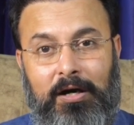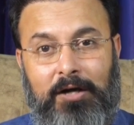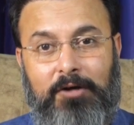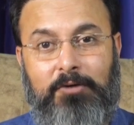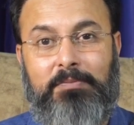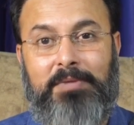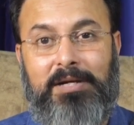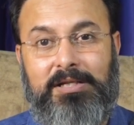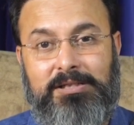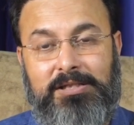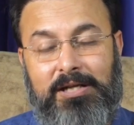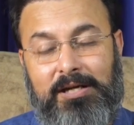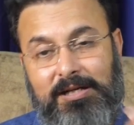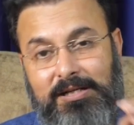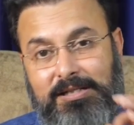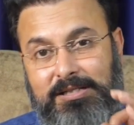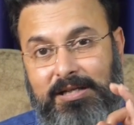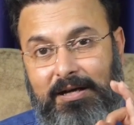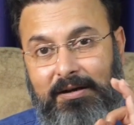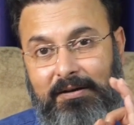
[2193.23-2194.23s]
Hanuman
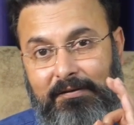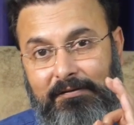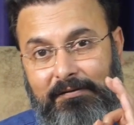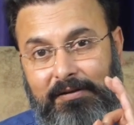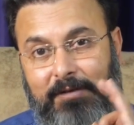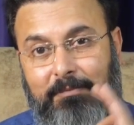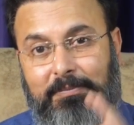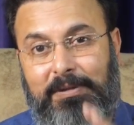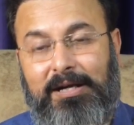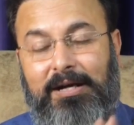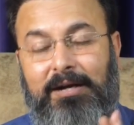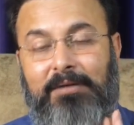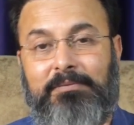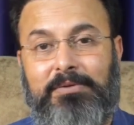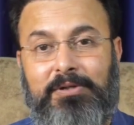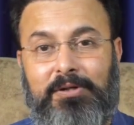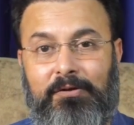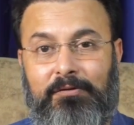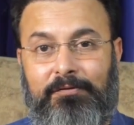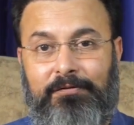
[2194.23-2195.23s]
Chalisa will
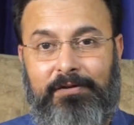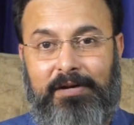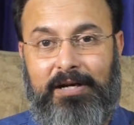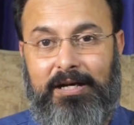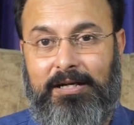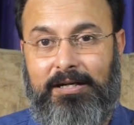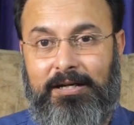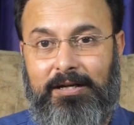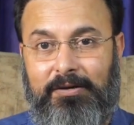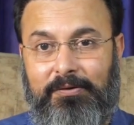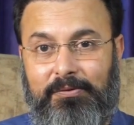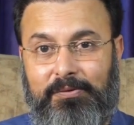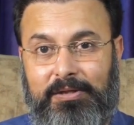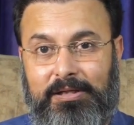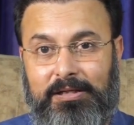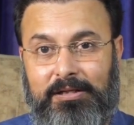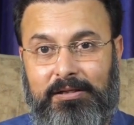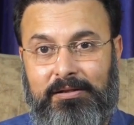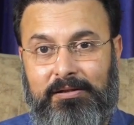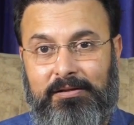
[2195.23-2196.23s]
become your friend out
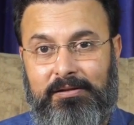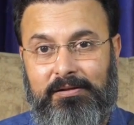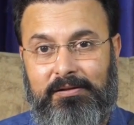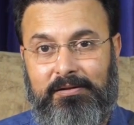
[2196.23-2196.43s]
here.